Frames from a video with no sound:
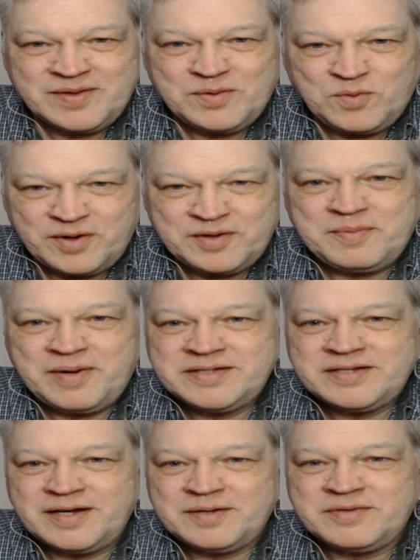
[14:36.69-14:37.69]
Worth my
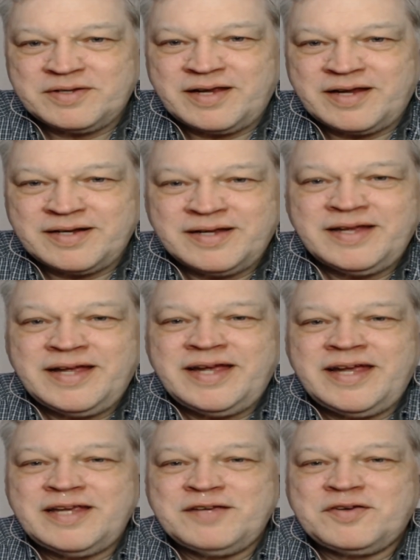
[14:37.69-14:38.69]
time tonight.
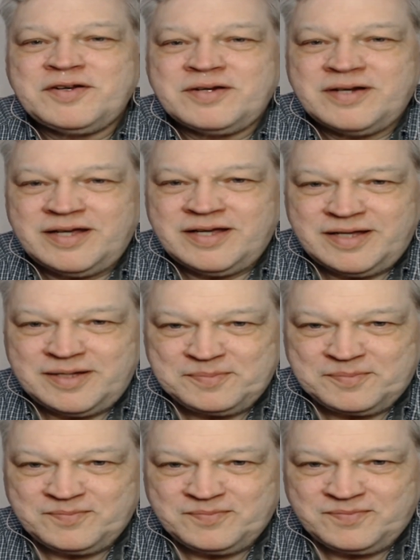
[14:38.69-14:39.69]
Hey, if you're
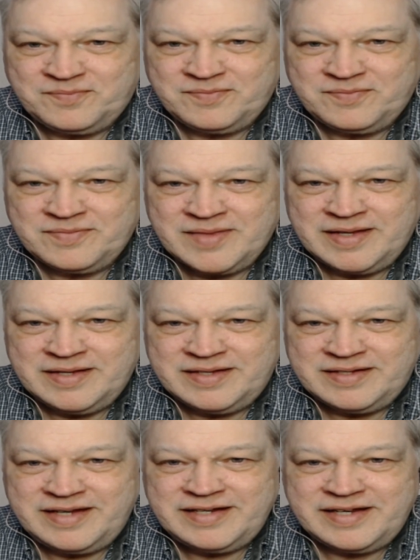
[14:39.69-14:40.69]

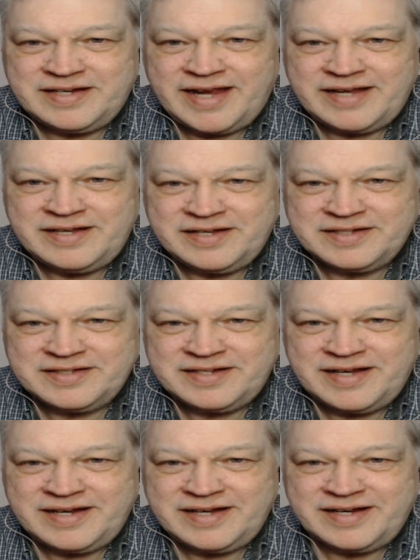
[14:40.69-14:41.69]
needing a dad hug
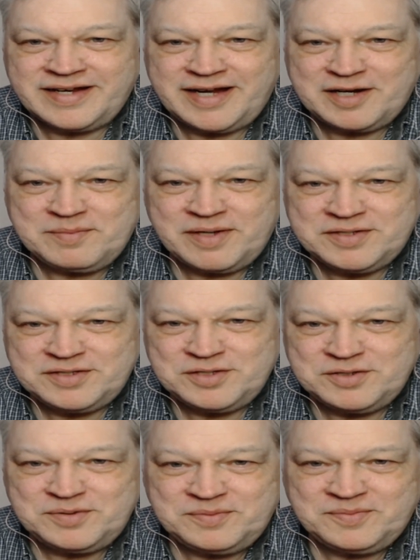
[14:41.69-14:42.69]
tonight, I care about you.